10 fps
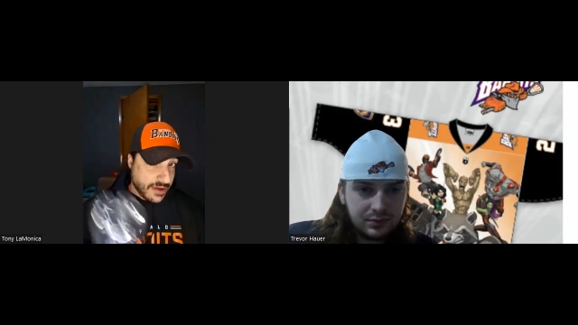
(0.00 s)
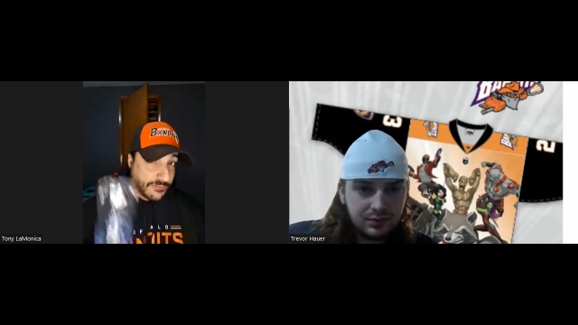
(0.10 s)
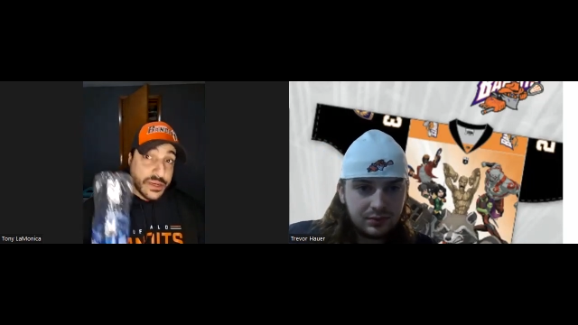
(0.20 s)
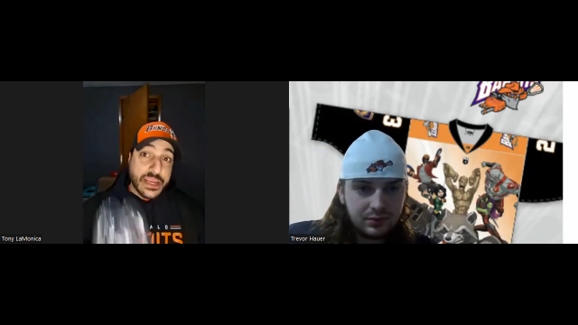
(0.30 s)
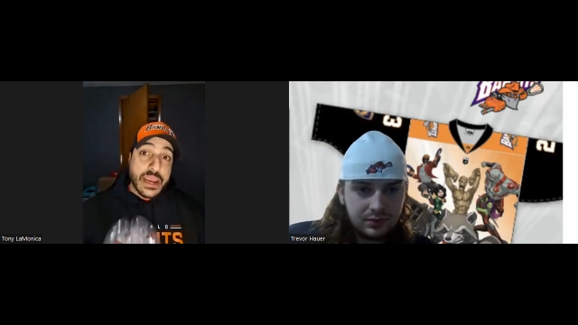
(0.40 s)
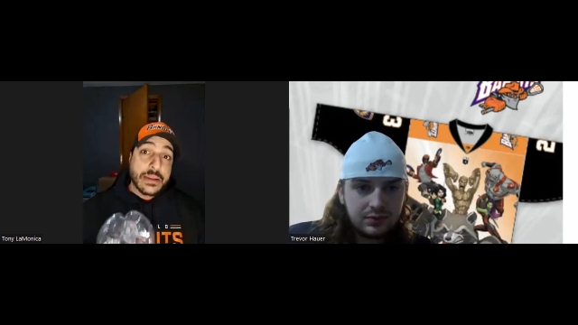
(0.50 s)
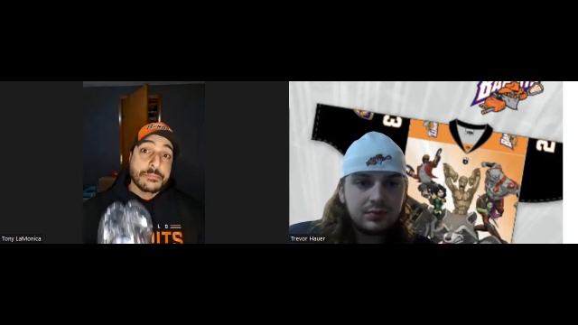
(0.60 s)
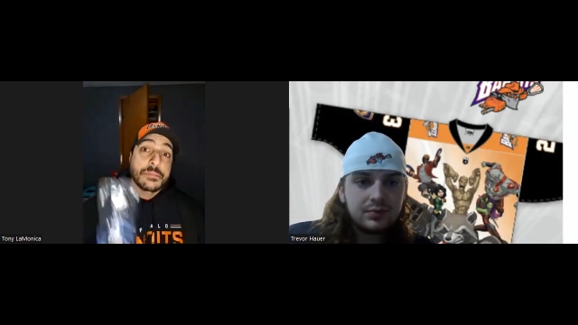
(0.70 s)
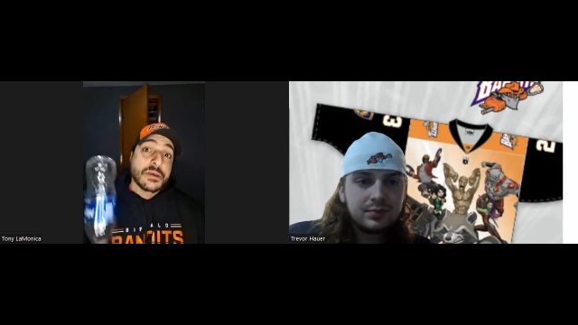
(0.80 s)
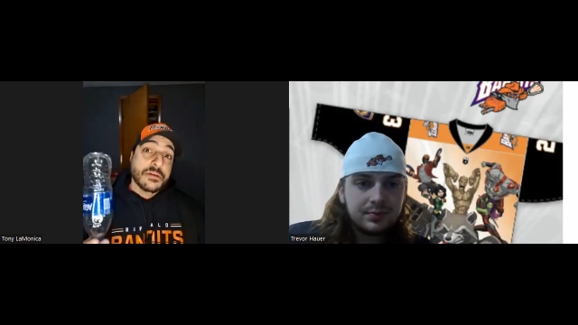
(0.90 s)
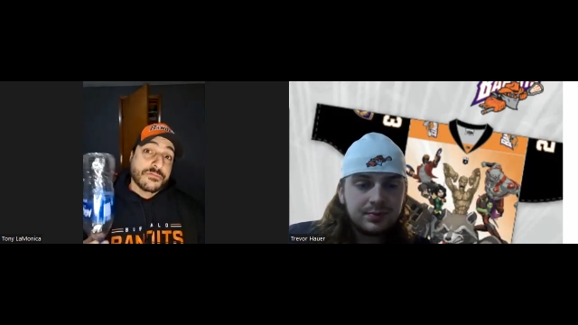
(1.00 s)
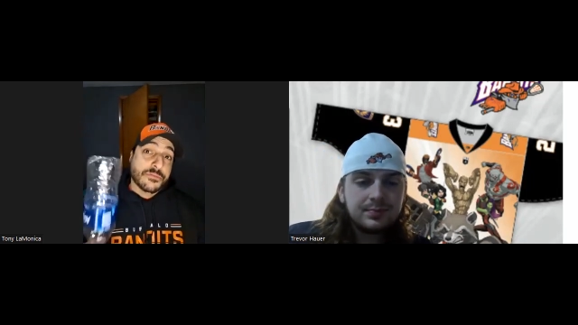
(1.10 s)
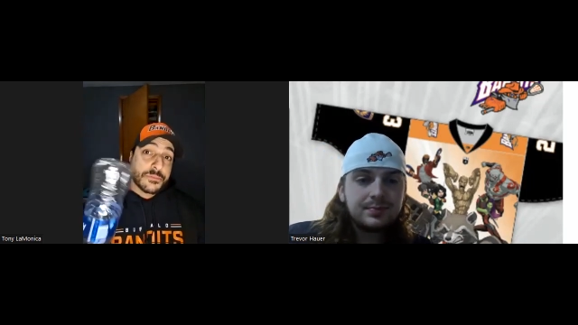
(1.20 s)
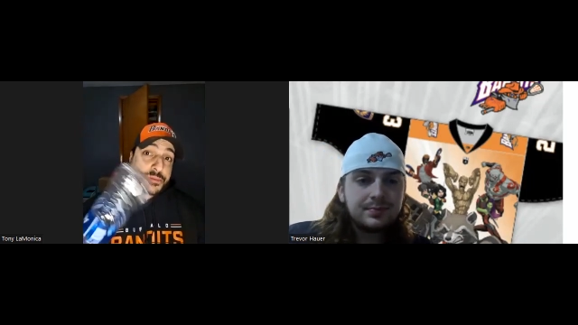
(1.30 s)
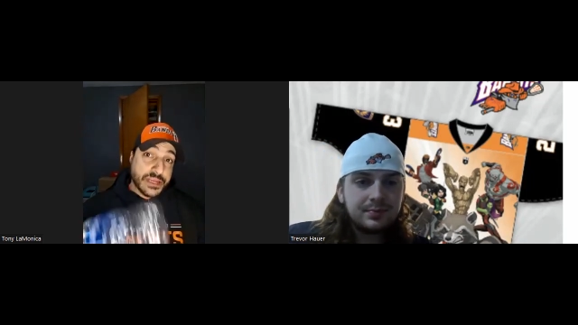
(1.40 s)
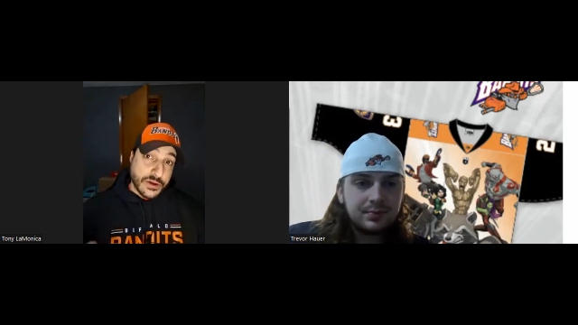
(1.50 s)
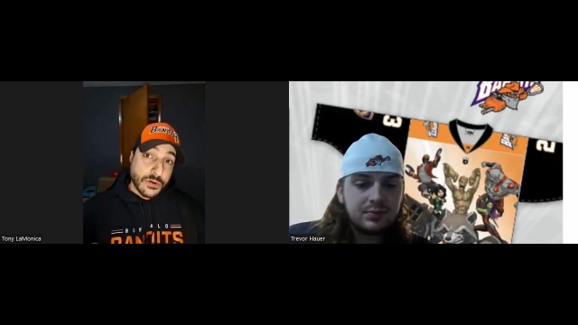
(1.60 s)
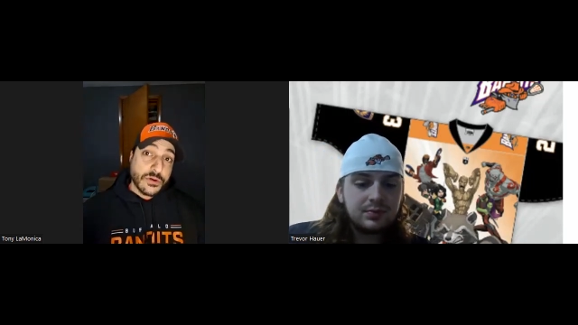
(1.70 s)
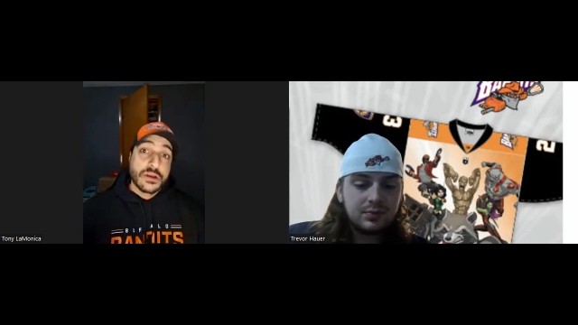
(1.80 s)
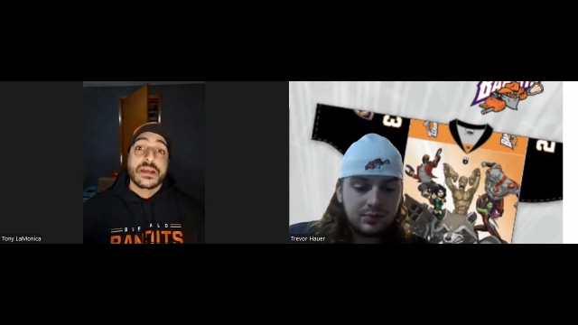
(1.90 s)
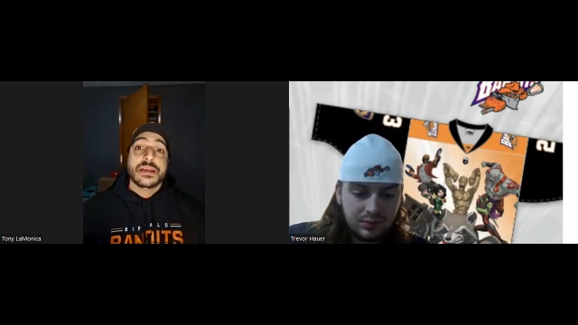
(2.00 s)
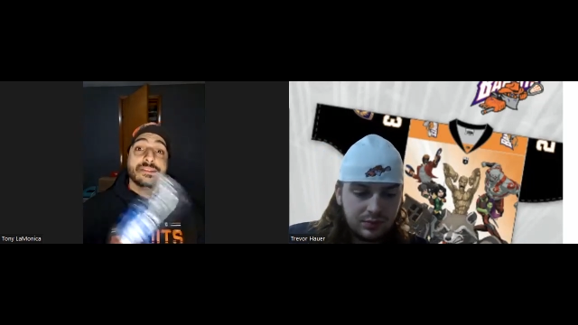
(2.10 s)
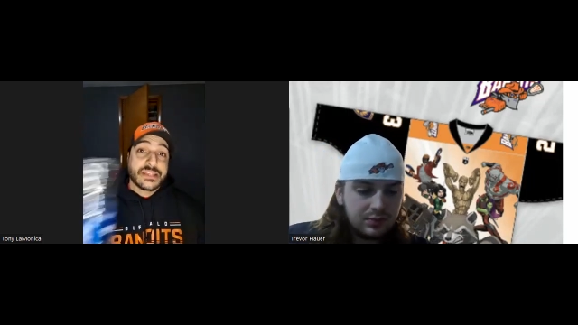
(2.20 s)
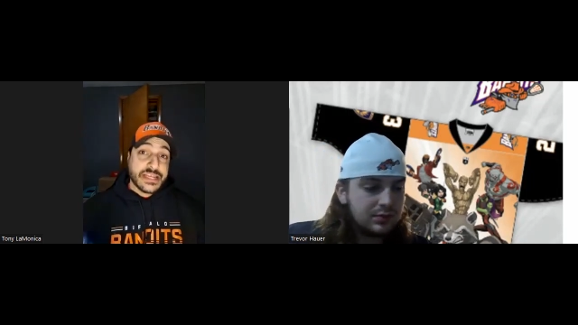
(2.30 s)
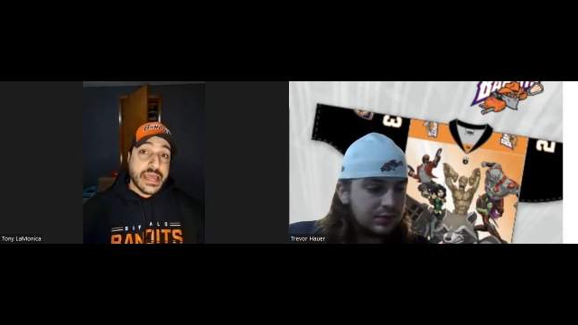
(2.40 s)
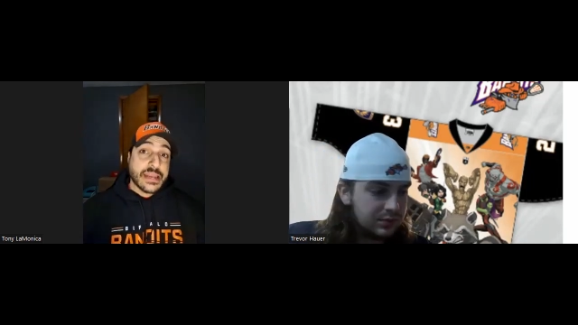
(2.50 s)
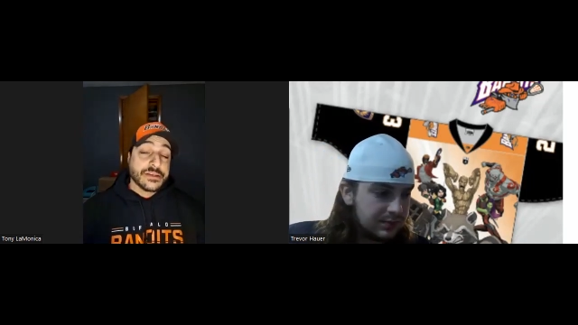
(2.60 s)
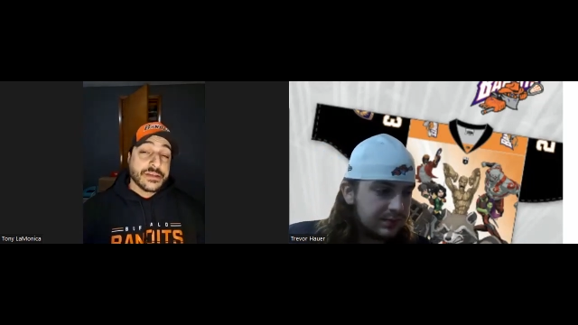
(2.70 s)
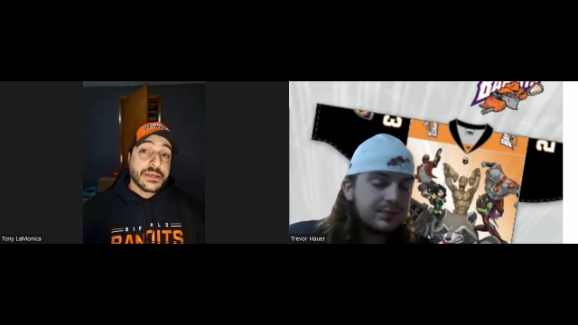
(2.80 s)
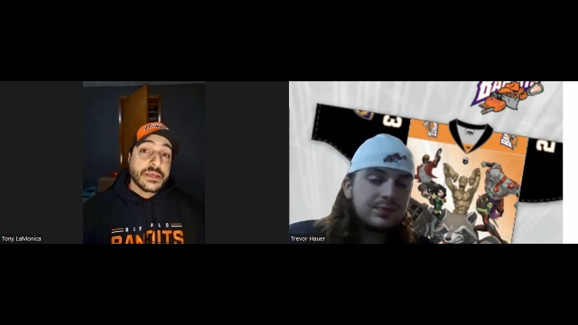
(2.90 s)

Speaker 1: every game from here to the end.